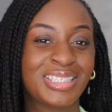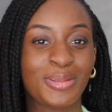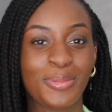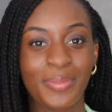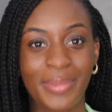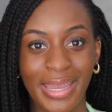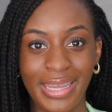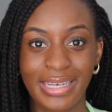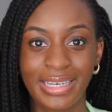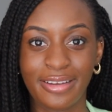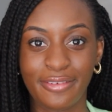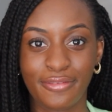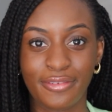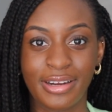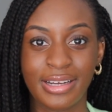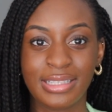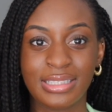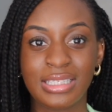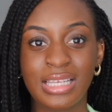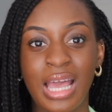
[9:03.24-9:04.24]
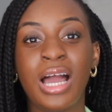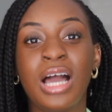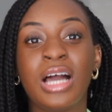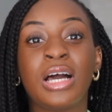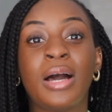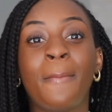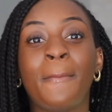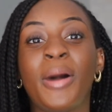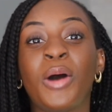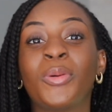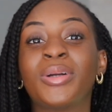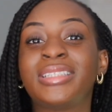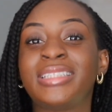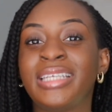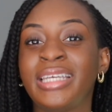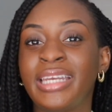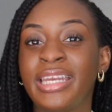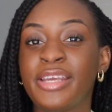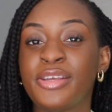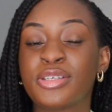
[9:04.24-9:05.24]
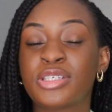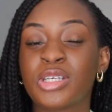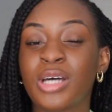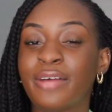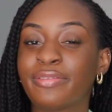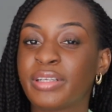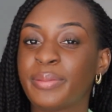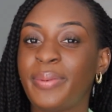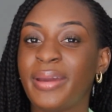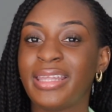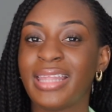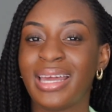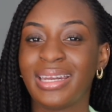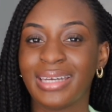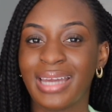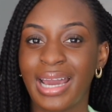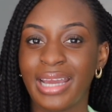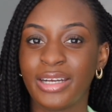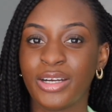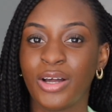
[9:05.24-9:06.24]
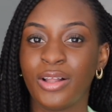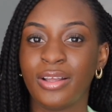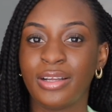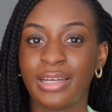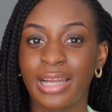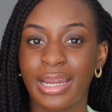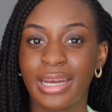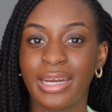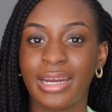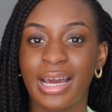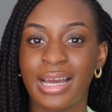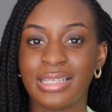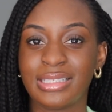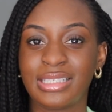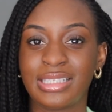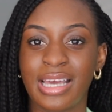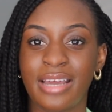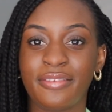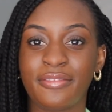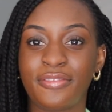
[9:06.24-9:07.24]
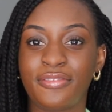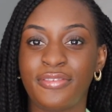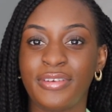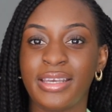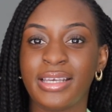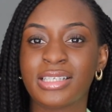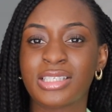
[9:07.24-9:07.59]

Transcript: the main difference. But with TD, you still have to pay that $9.99 fee.